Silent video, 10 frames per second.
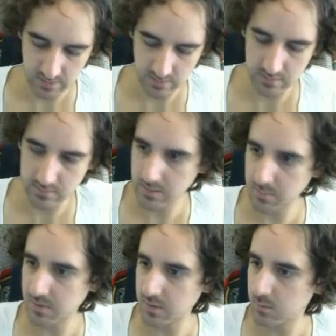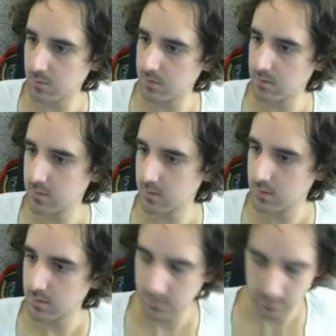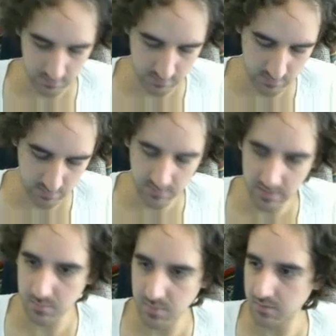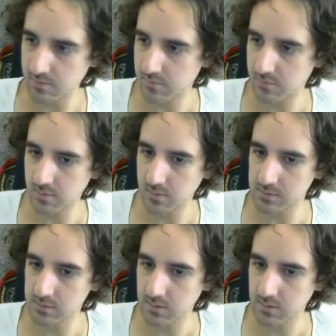Let's take equal and say divided by 4.